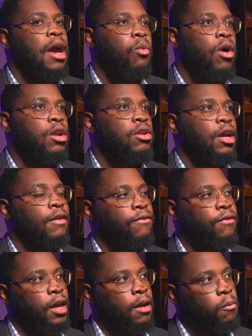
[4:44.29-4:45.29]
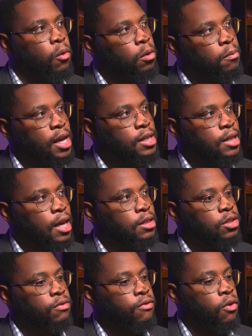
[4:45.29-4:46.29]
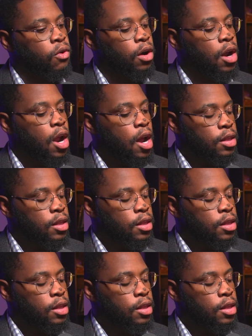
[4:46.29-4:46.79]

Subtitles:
I wonder if it would make sense for